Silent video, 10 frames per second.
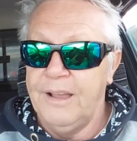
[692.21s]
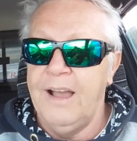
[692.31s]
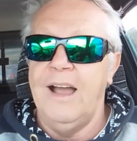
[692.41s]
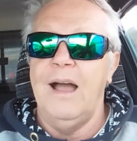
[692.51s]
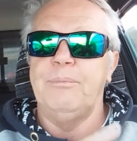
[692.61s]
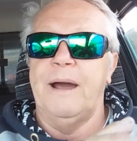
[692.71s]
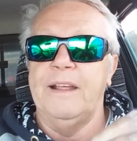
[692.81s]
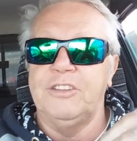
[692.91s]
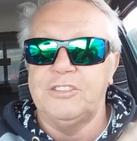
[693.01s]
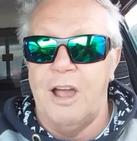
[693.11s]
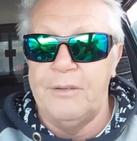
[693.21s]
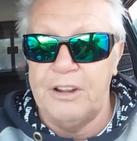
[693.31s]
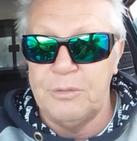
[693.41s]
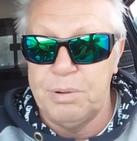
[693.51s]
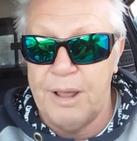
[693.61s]
but it's
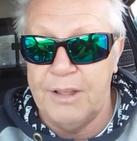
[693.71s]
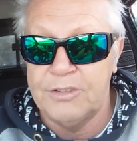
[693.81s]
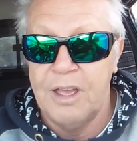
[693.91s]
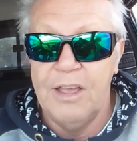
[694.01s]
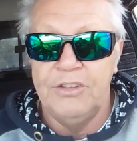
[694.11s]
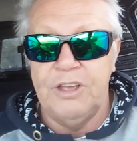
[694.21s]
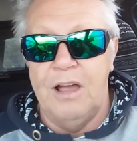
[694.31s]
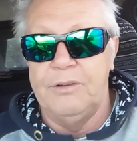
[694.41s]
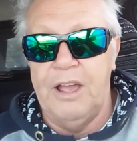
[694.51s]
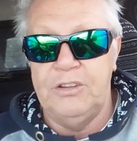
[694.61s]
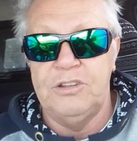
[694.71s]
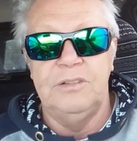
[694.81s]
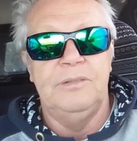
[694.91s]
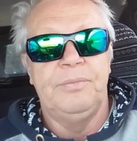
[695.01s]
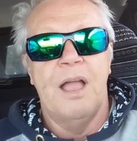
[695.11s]
Salvation Plus.
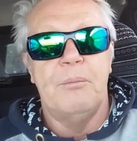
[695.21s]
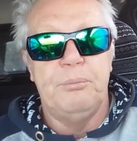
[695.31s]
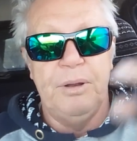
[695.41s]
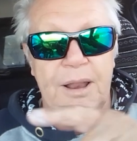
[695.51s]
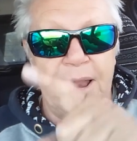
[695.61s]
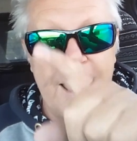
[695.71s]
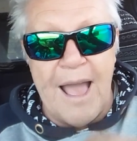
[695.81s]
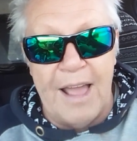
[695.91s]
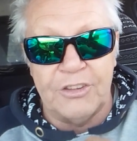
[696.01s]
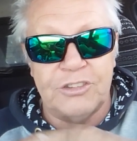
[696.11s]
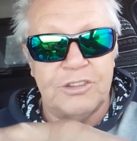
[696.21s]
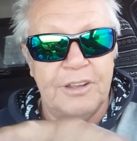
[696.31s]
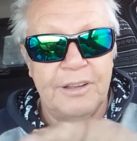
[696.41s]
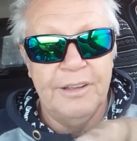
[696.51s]
Salvation Plus.